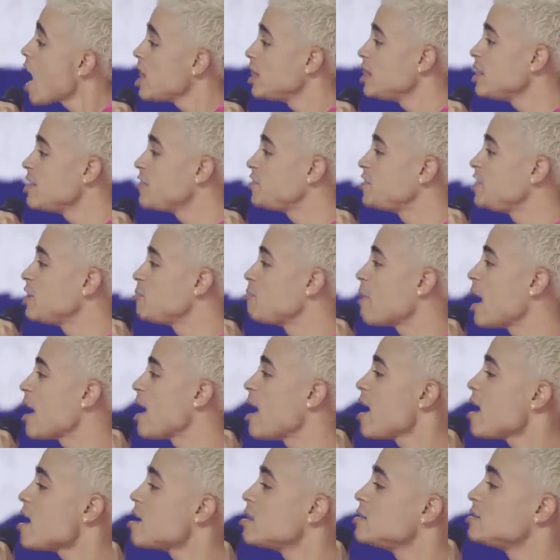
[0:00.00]
I lifted
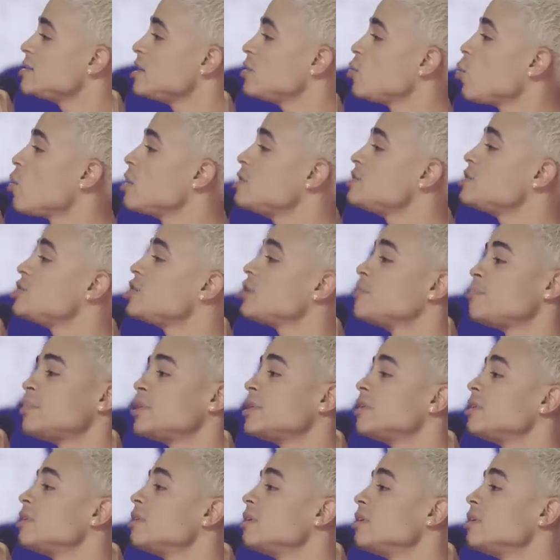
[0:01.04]
my hands in worship